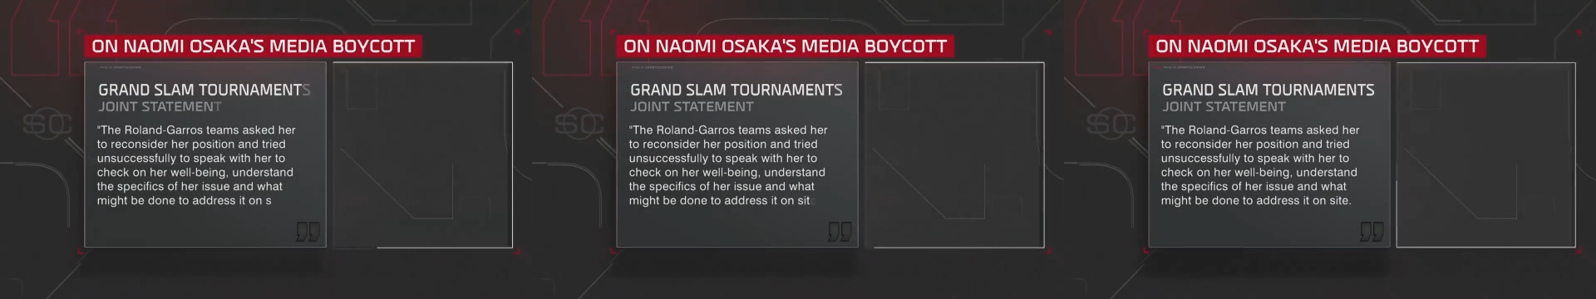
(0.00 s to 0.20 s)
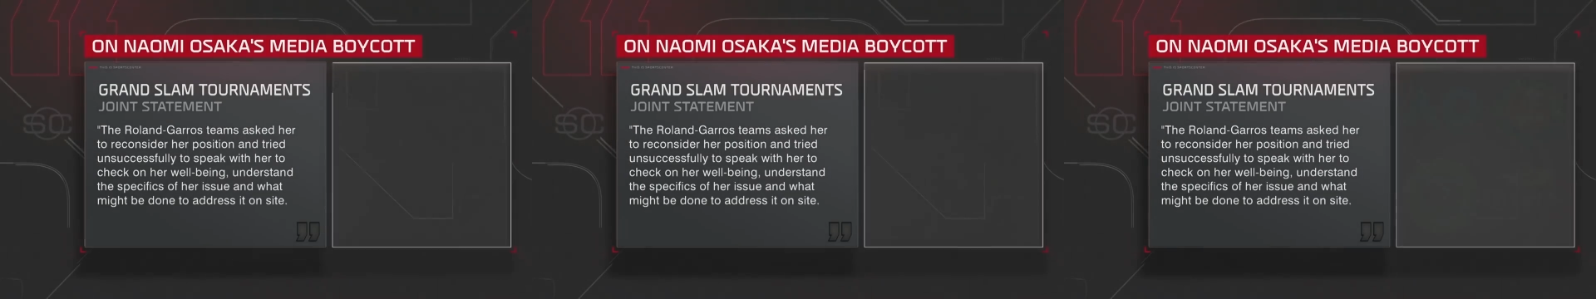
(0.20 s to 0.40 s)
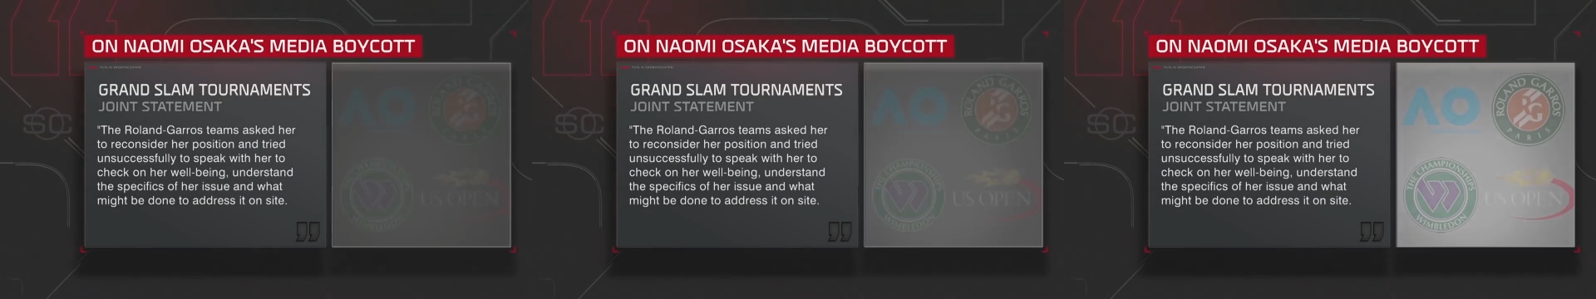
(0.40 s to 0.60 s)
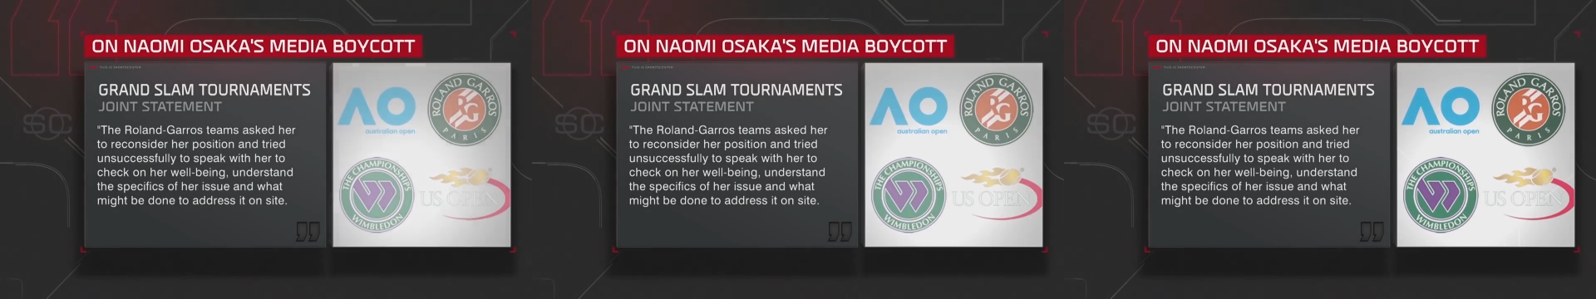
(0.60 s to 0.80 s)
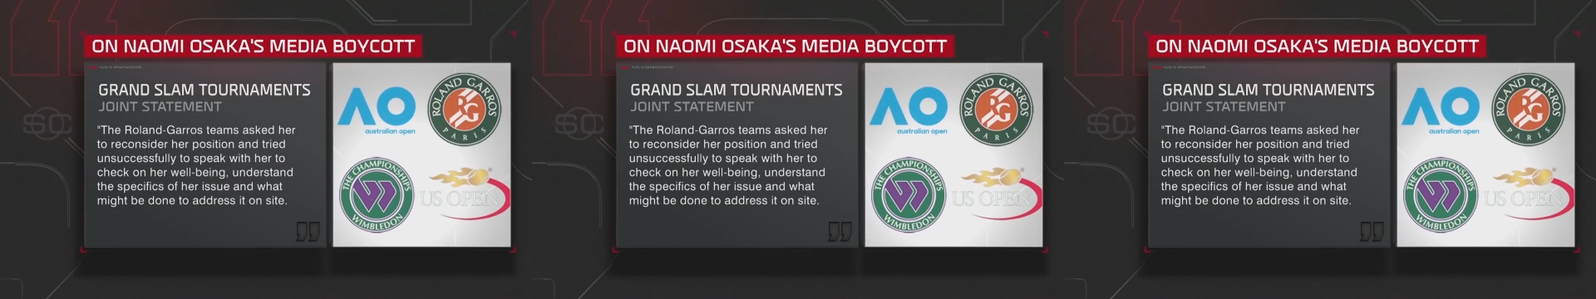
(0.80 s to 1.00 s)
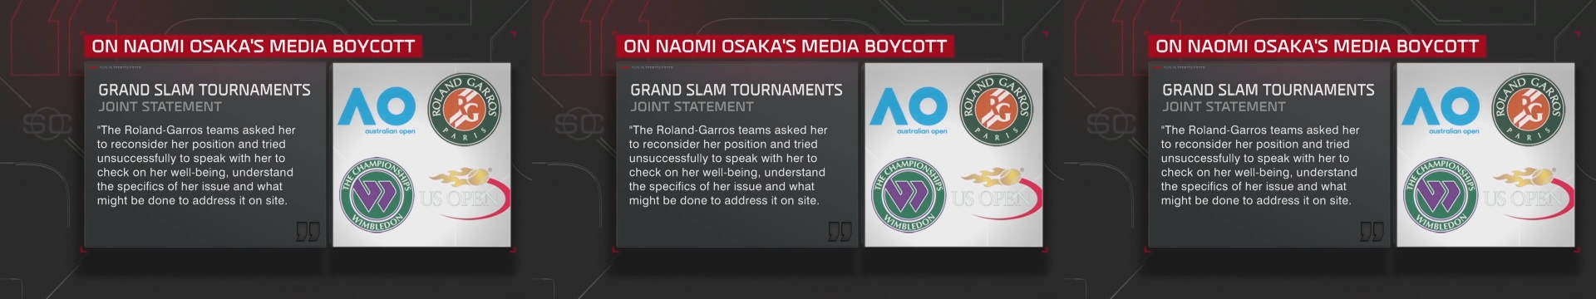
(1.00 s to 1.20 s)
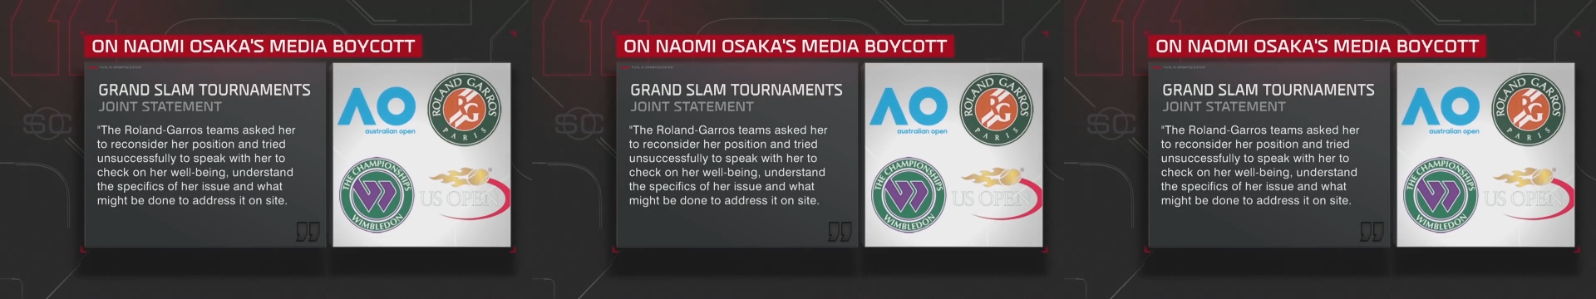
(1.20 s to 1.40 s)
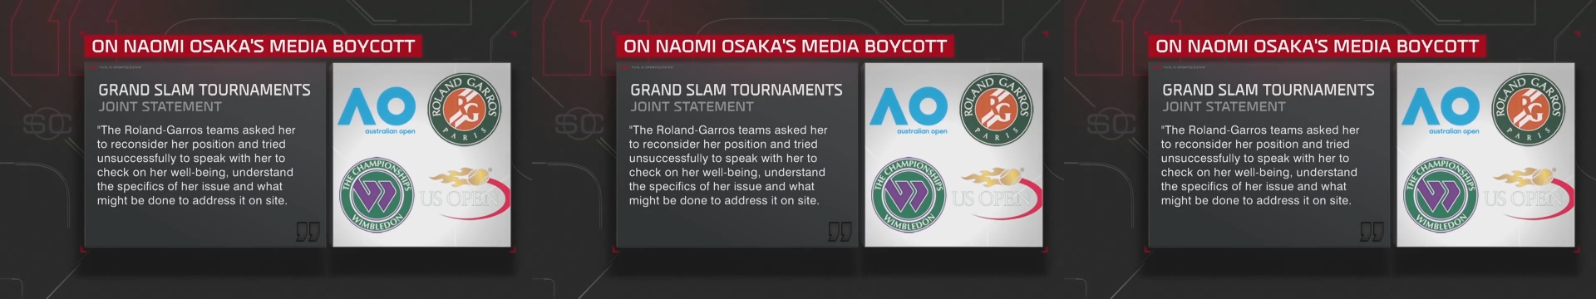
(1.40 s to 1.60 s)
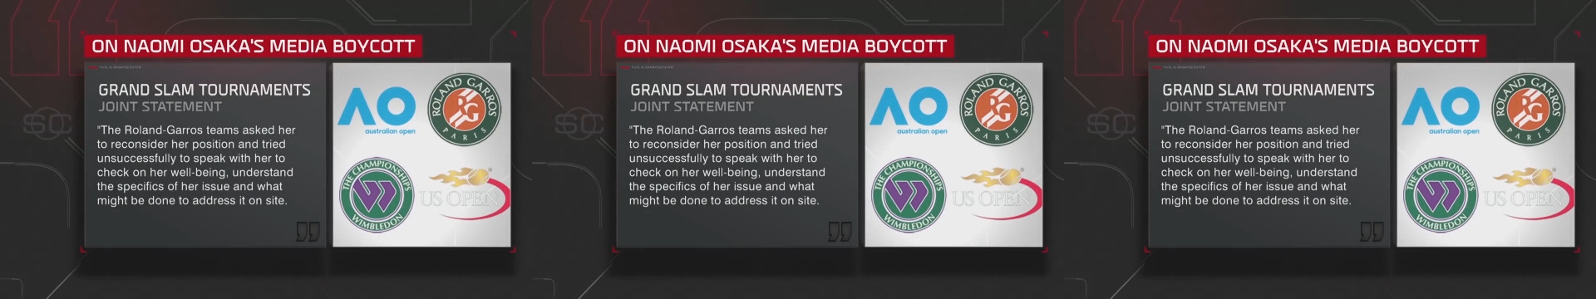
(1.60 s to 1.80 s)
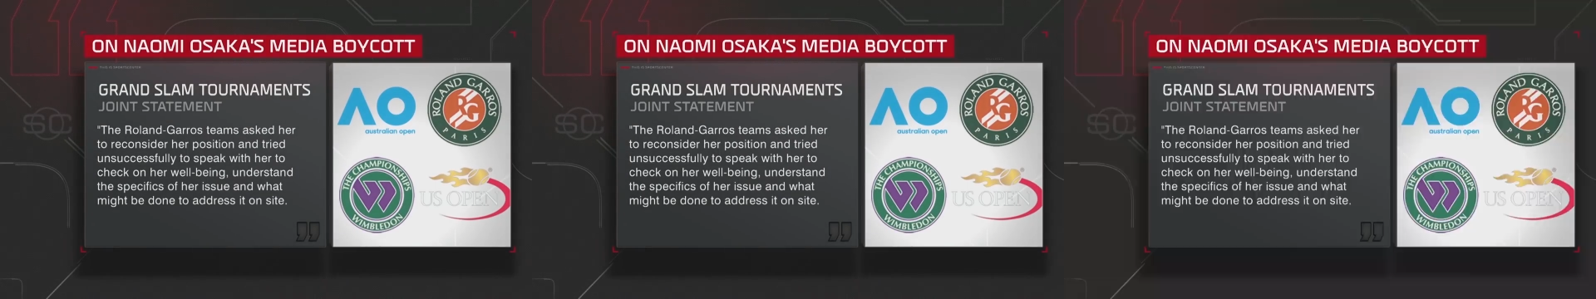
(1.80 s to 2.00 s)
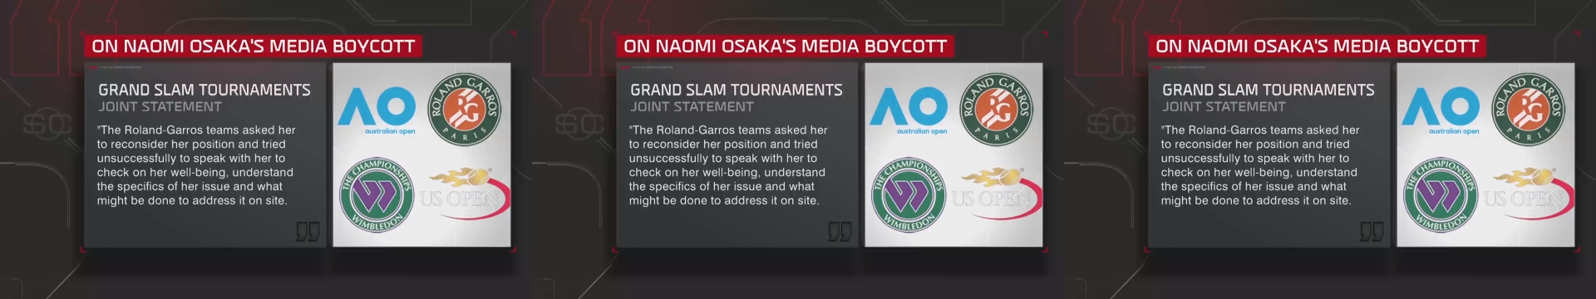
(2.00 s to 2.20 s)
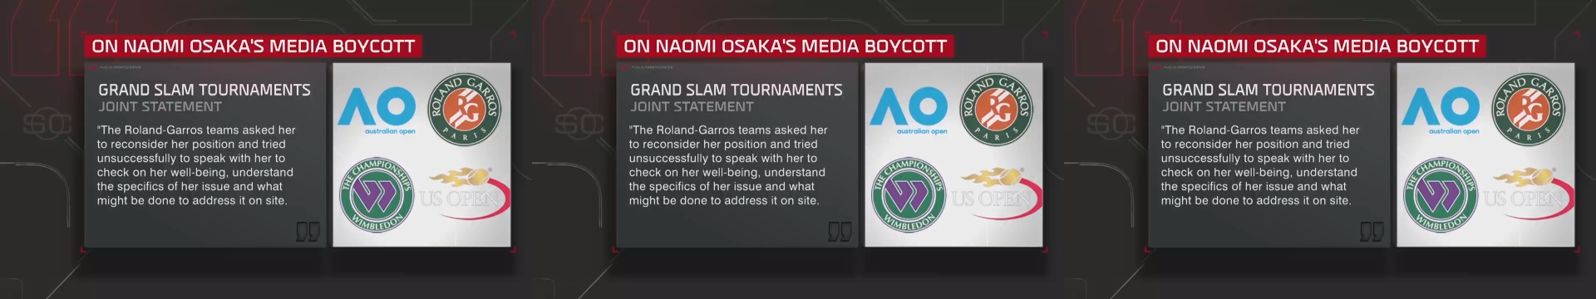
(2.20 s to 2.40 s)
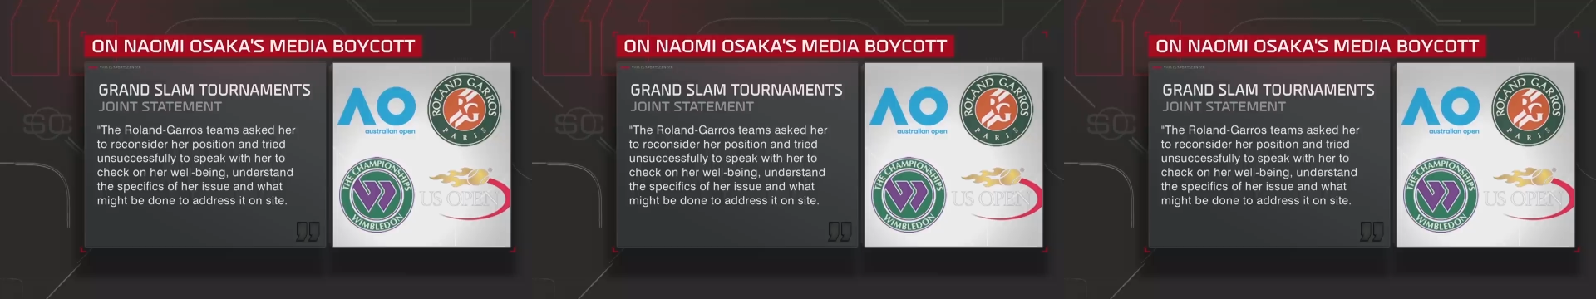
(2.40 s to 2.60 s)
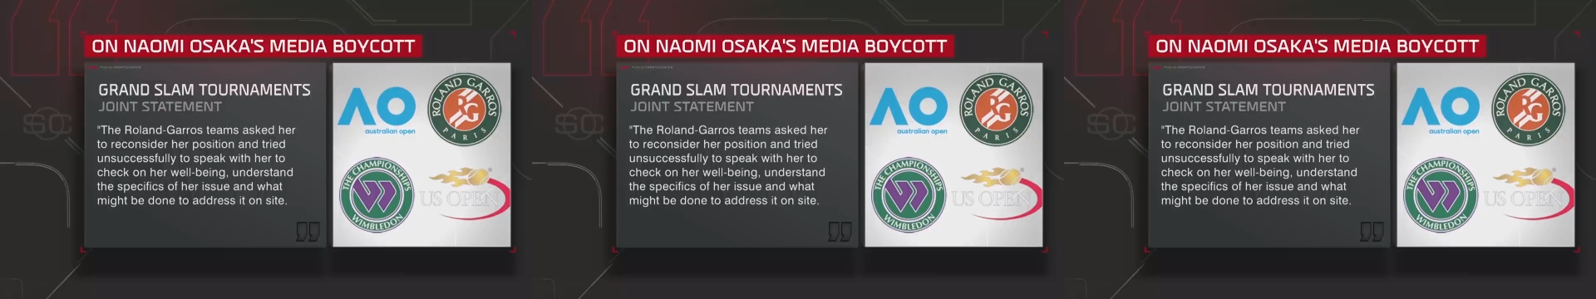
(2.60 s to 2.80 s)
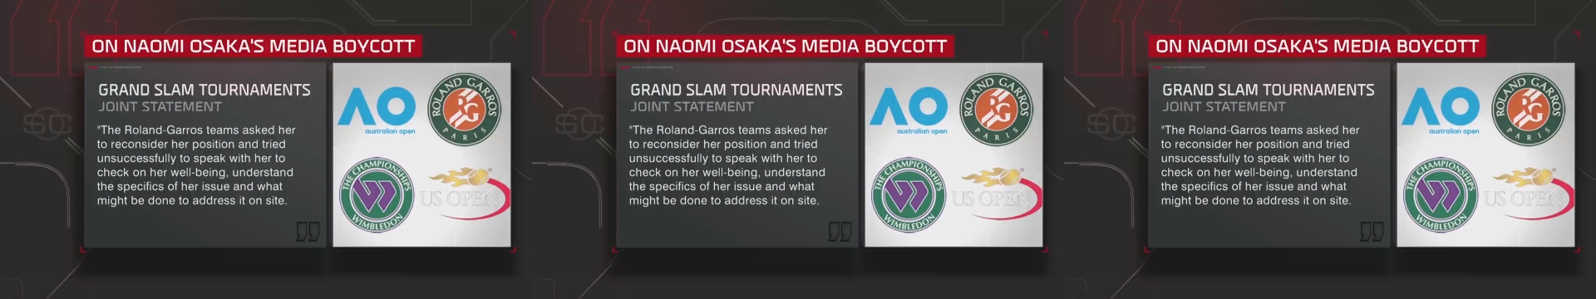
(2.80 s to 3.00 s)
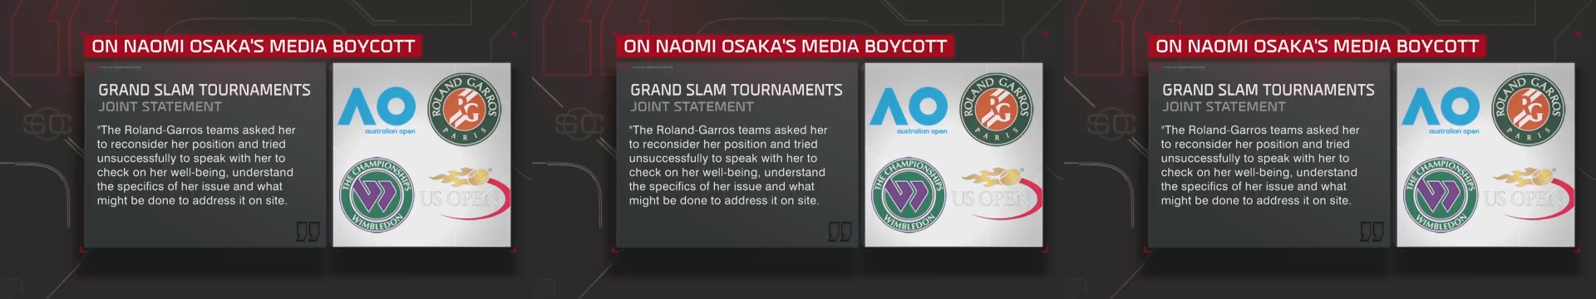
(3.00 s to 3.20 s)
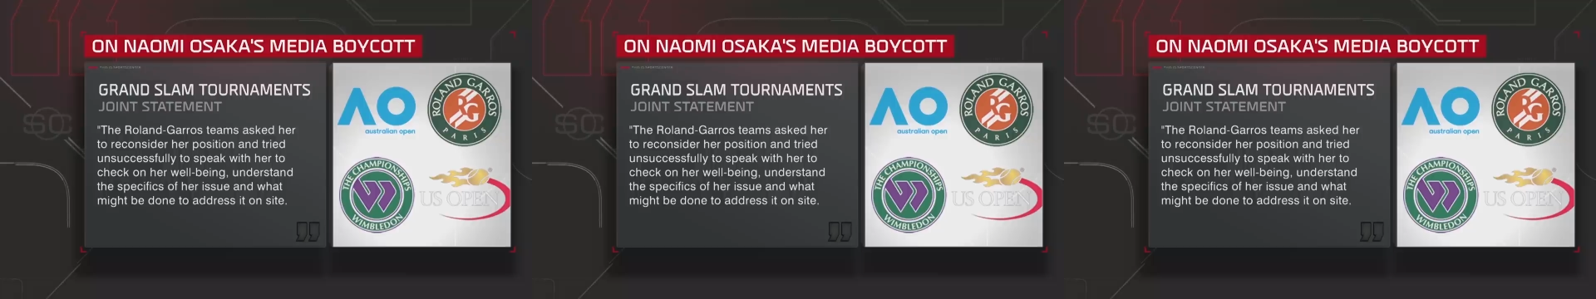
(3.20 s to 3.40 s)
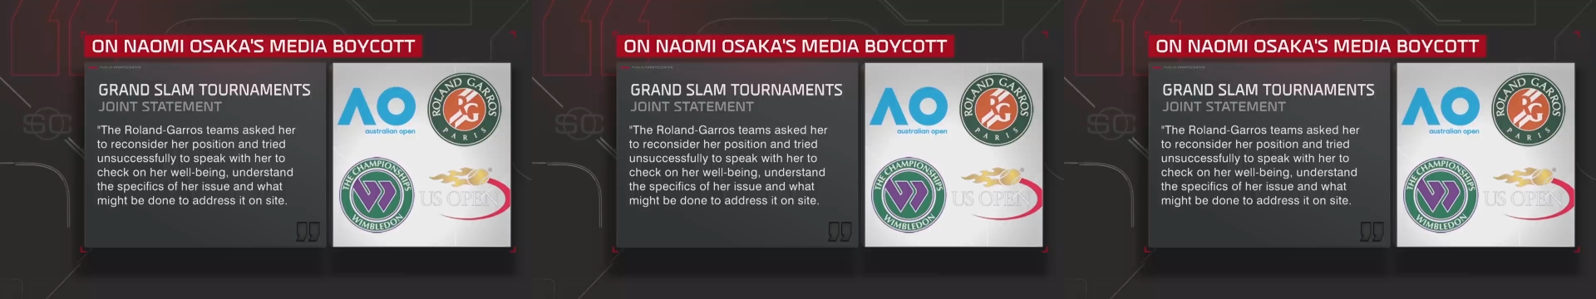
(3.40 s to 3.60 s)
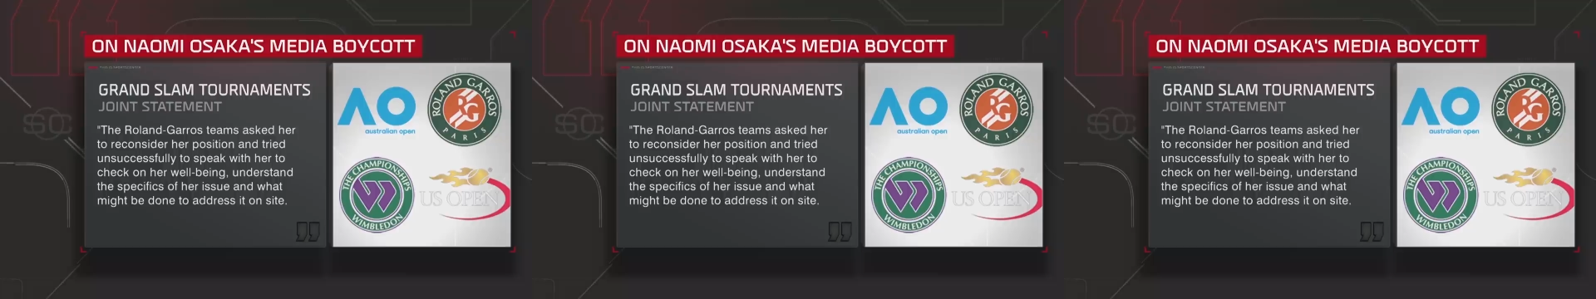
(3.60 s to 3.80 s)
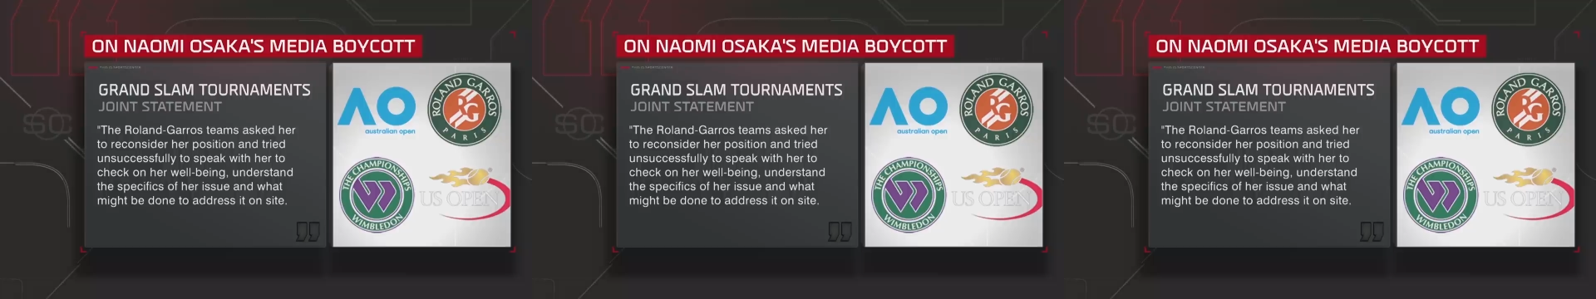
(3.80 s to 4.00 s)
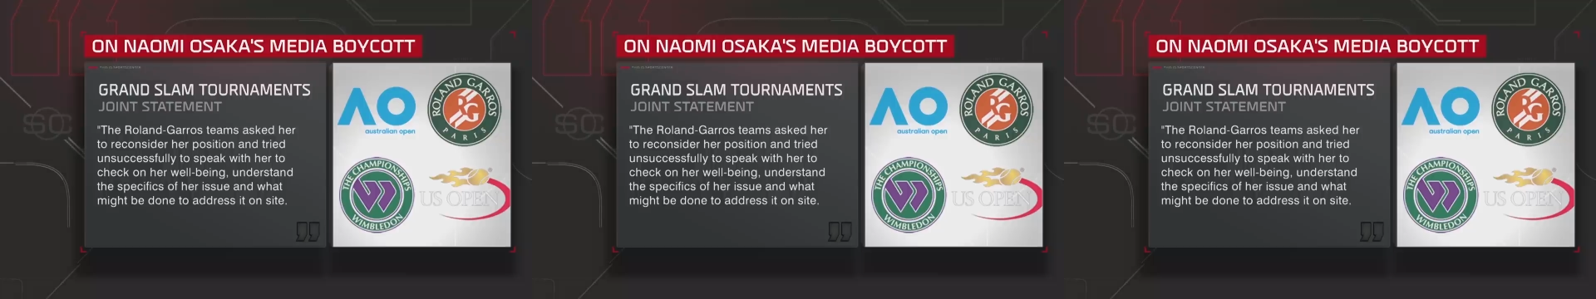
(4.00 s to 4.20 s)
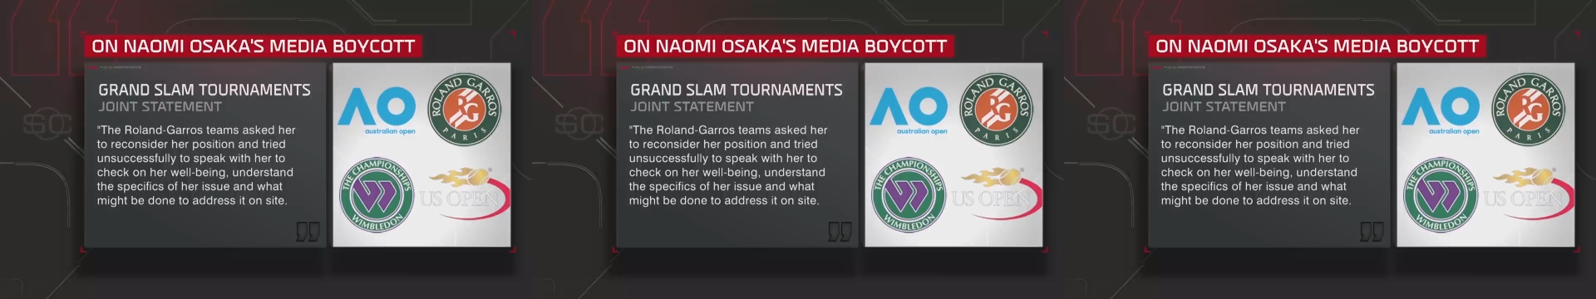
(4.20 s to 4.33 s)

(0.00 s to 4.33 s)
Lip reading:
Nobody's mouth can be seen.